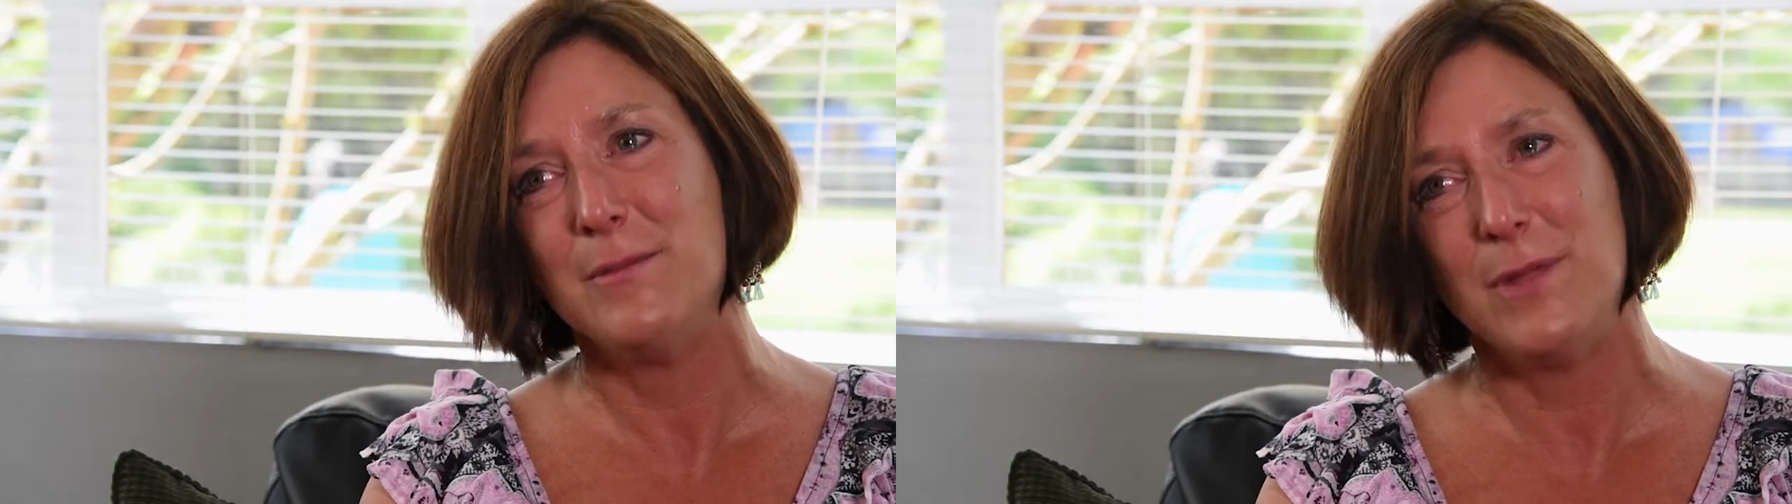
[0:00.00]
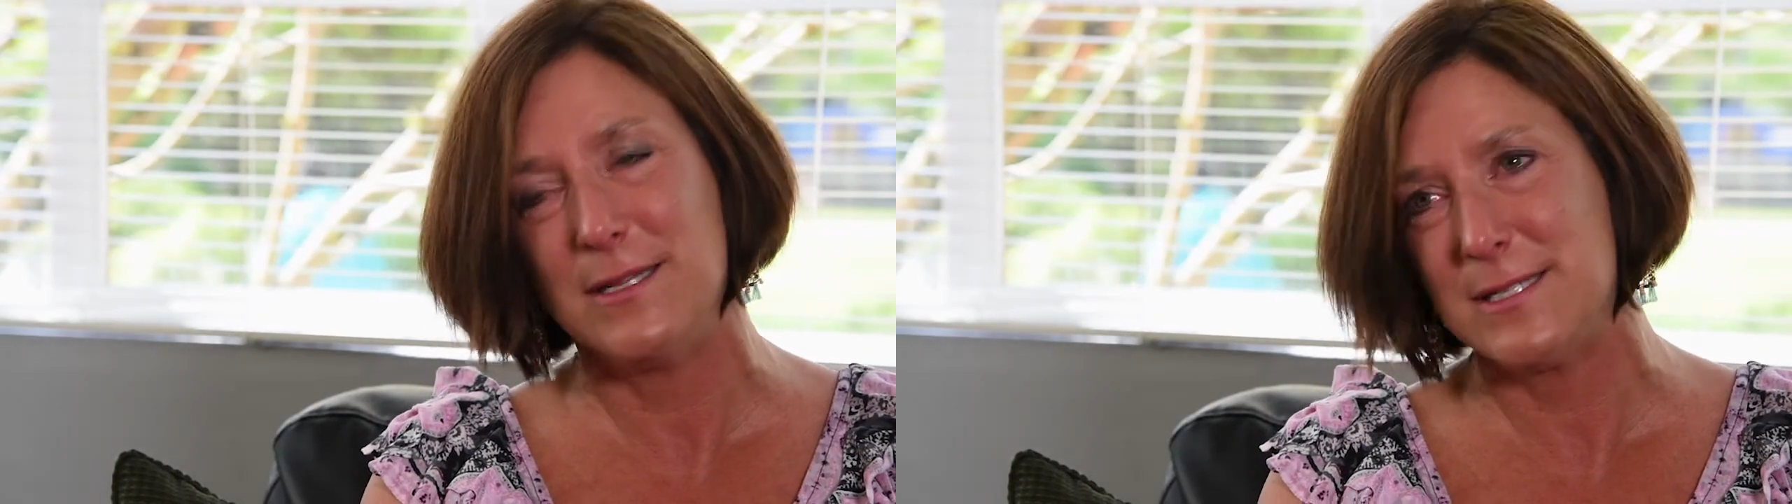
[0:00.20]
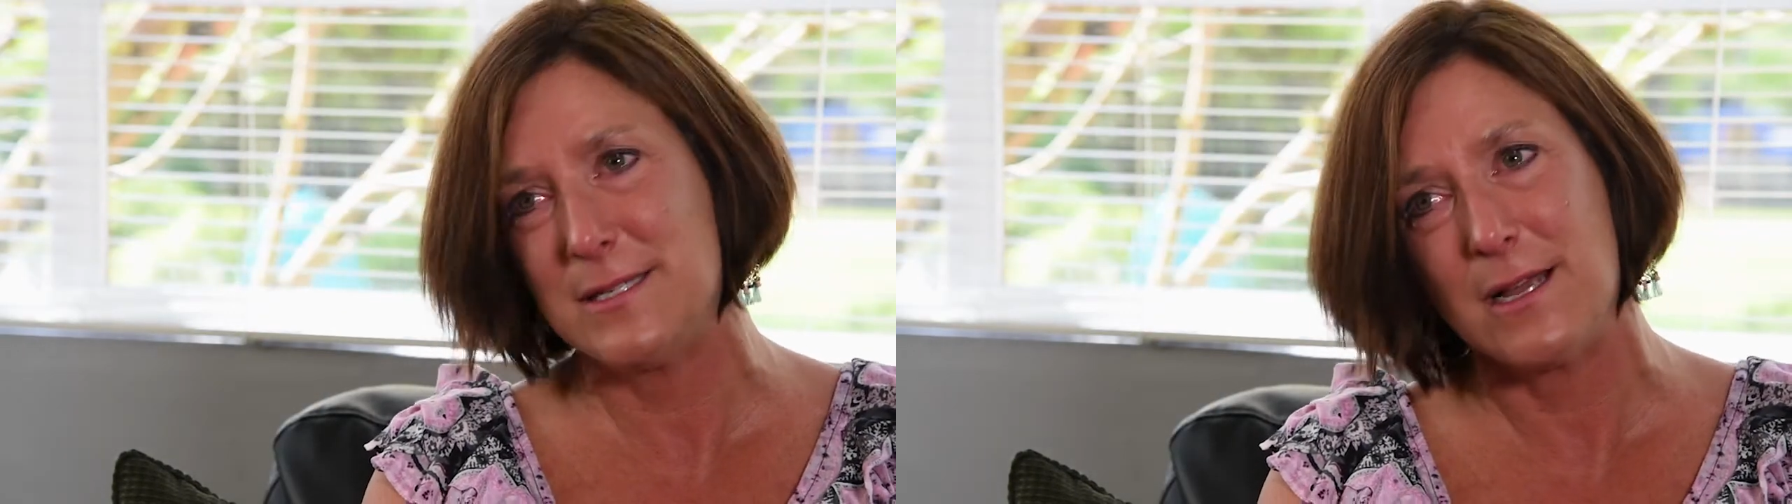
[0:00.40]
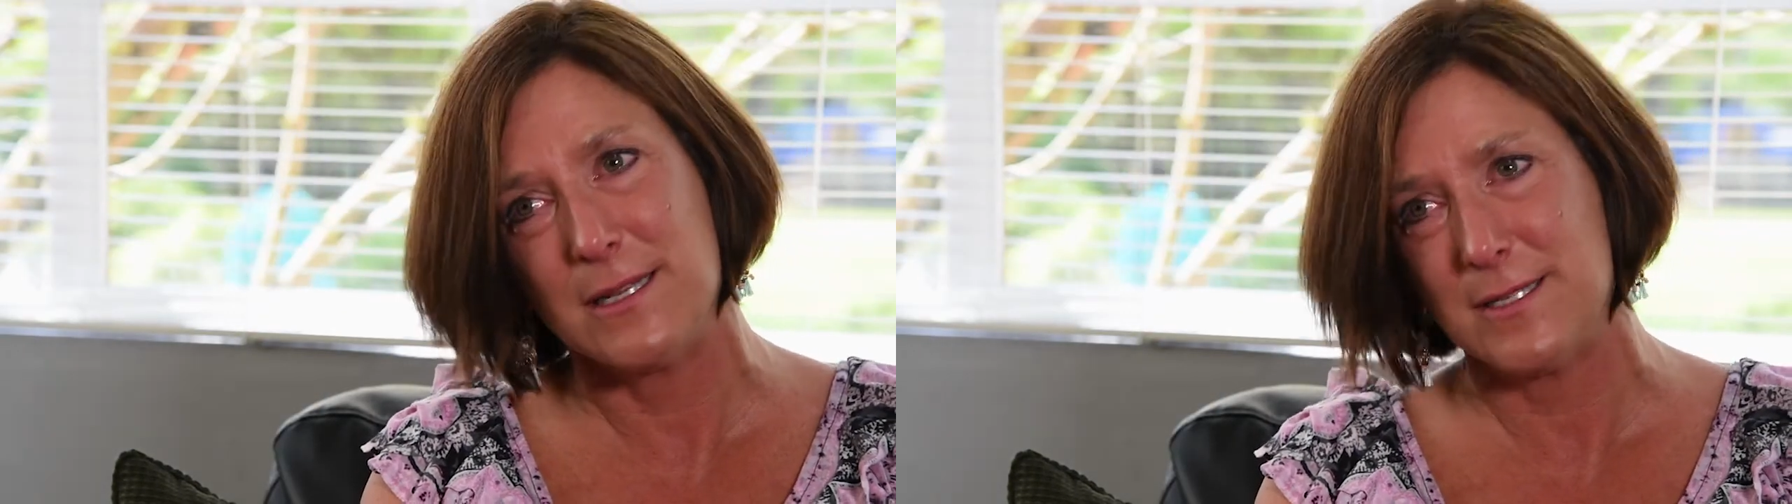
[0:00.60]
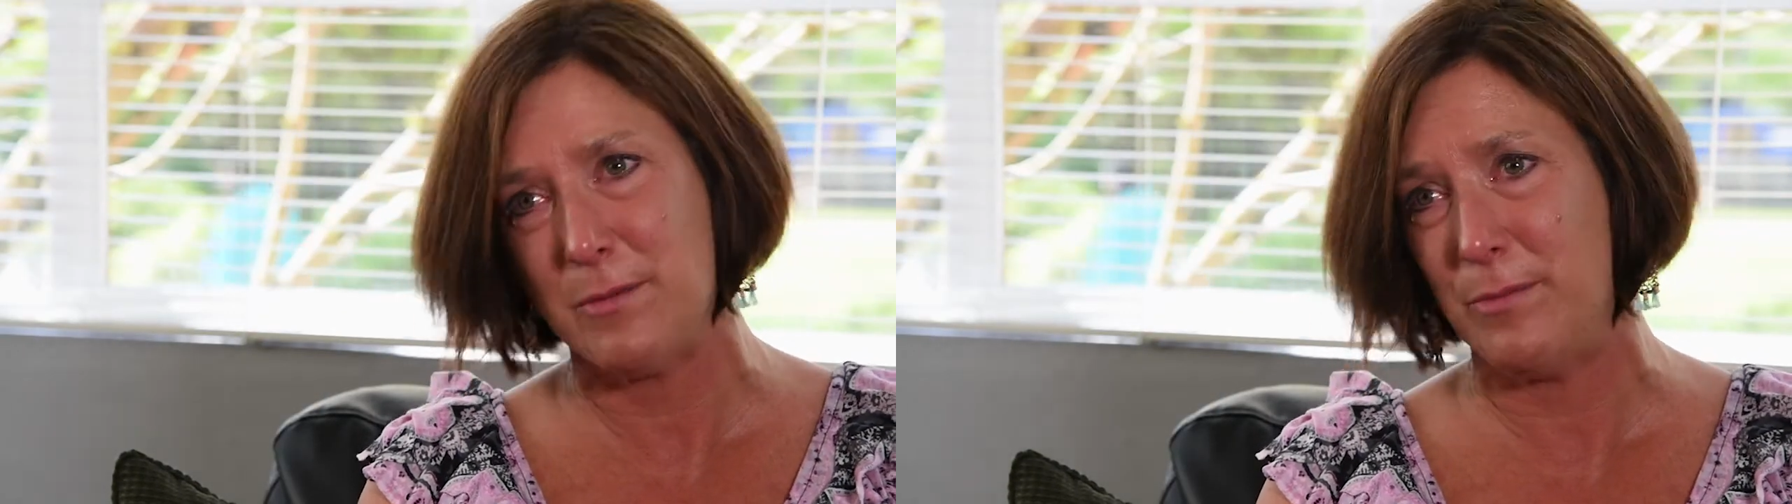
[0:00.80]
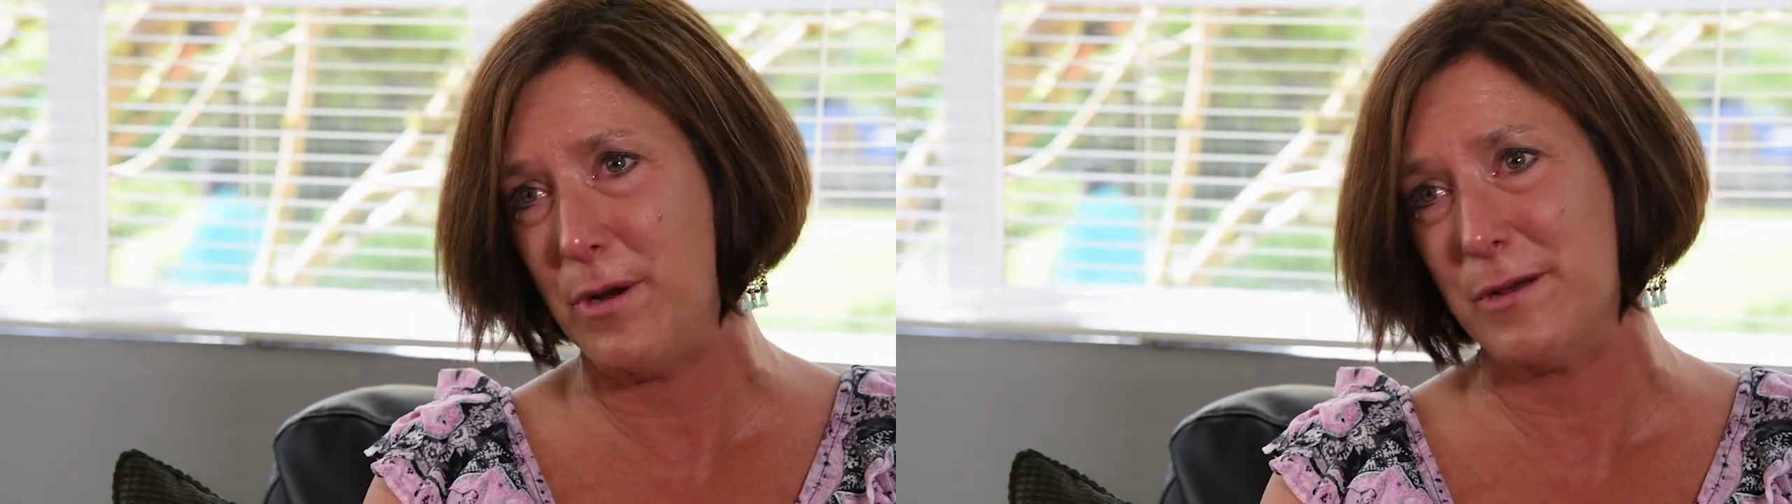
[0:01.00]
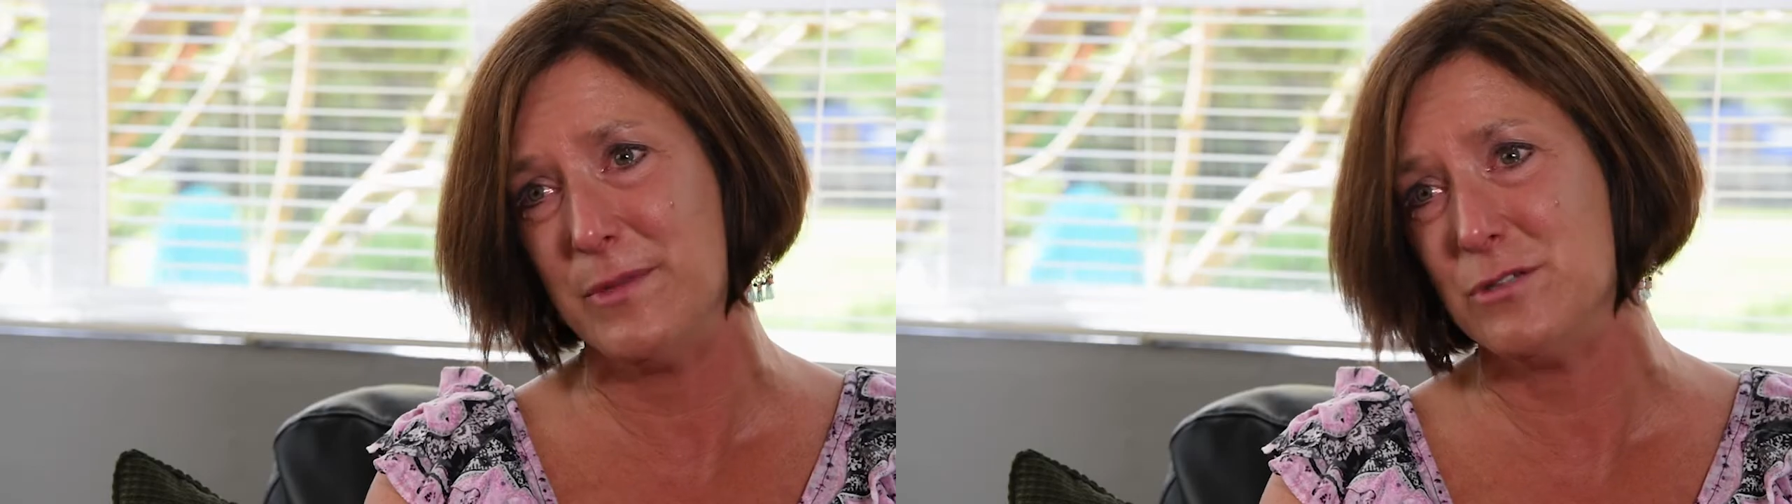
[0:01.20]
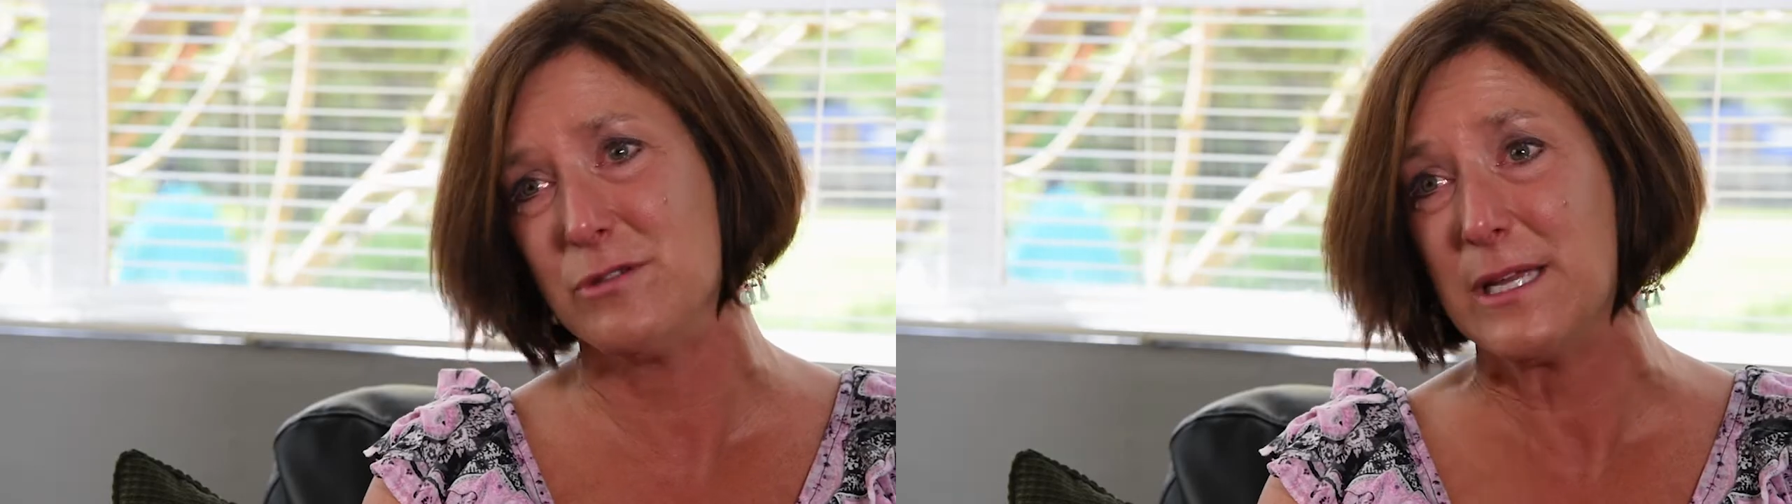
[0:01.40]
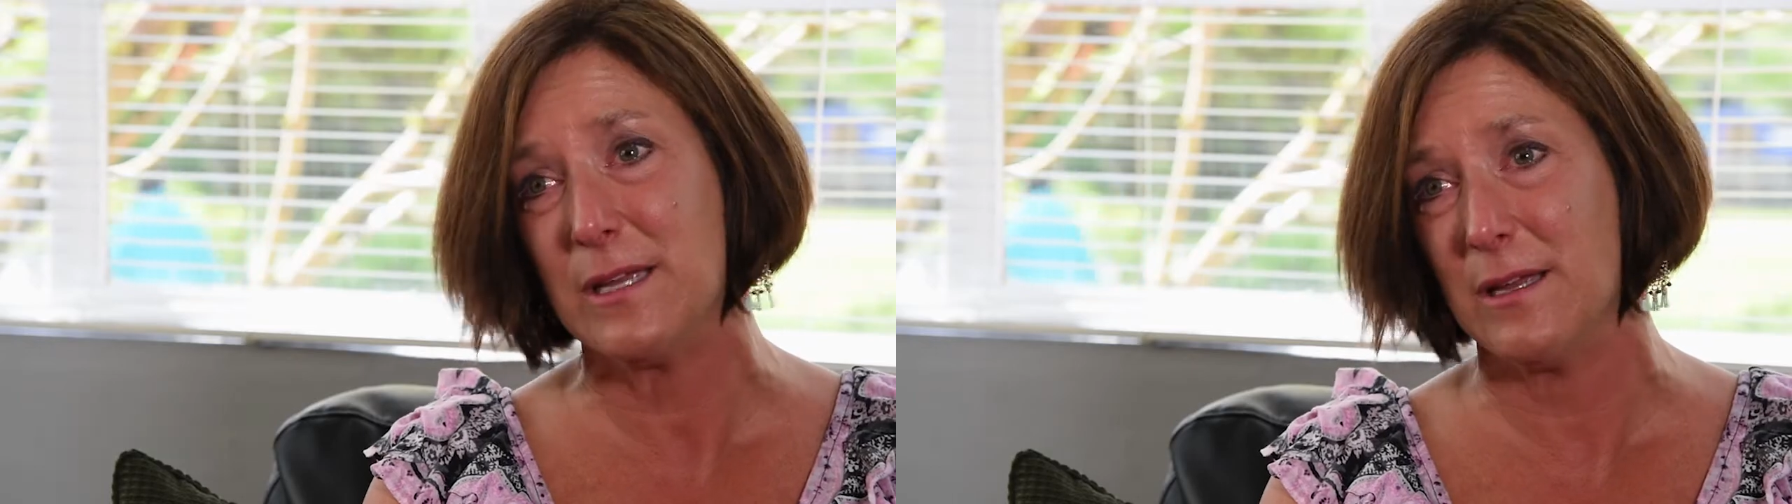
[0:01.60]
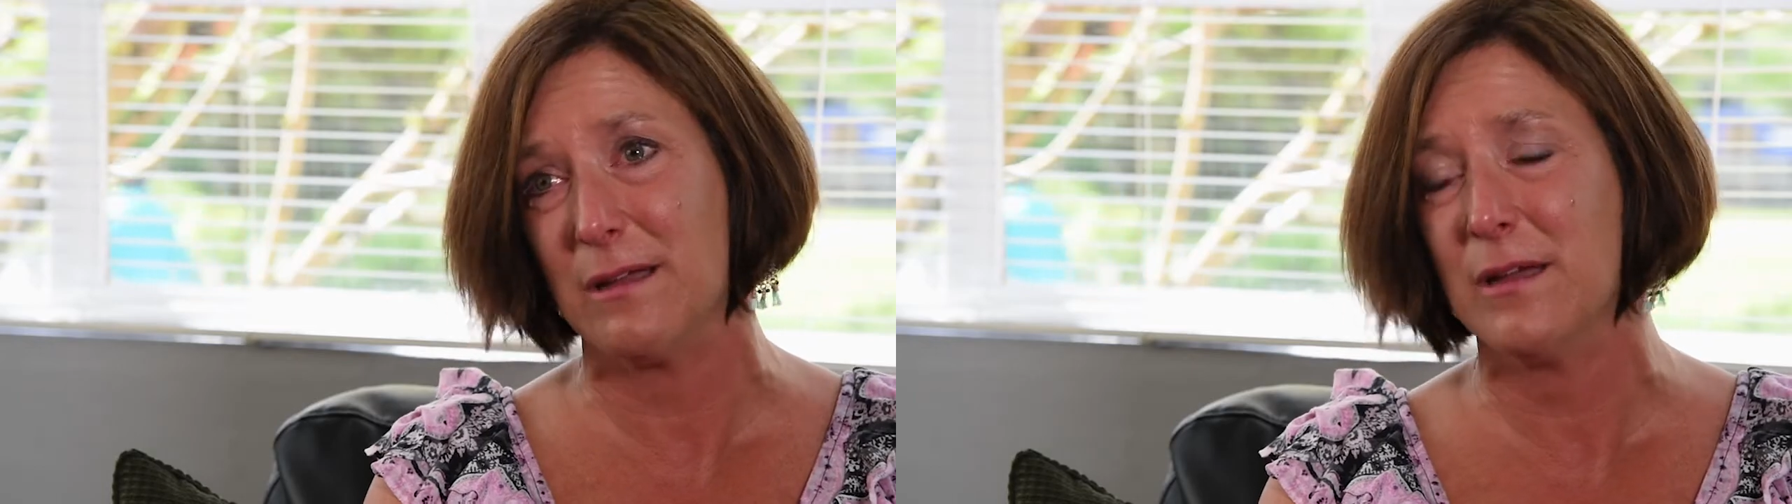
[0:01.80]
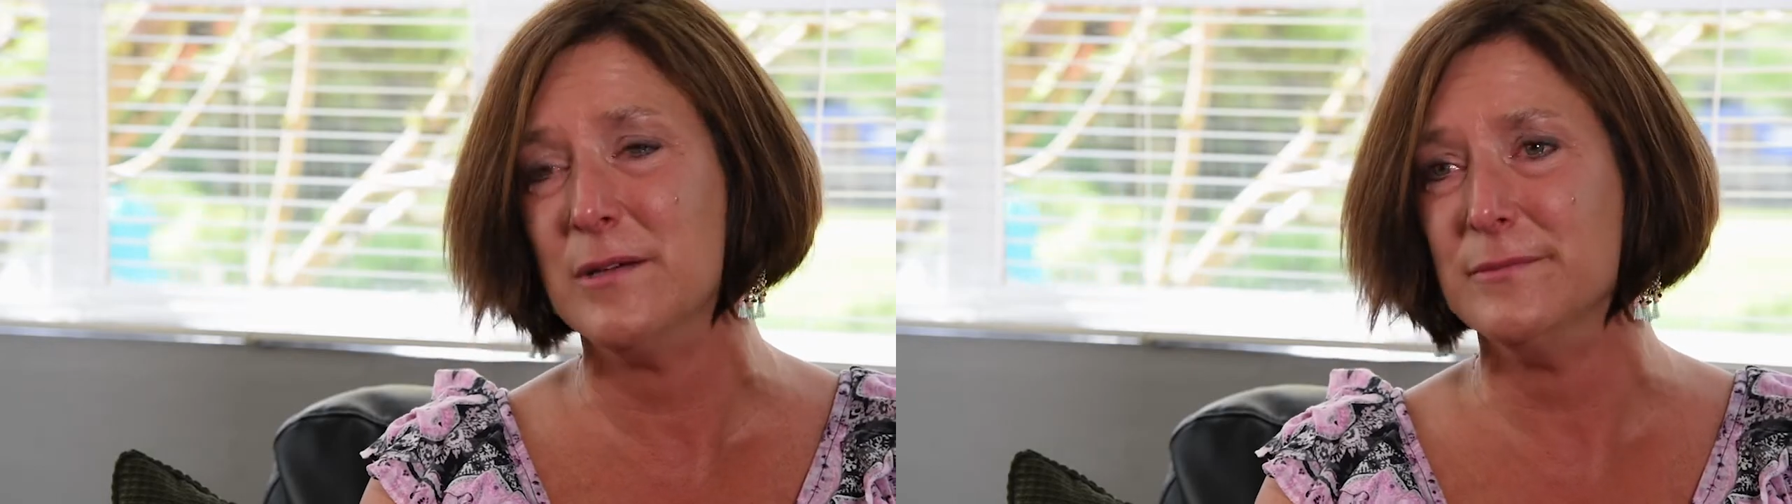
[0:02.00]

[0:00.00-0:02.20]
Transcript: I'm not stuck in some apartment drinking.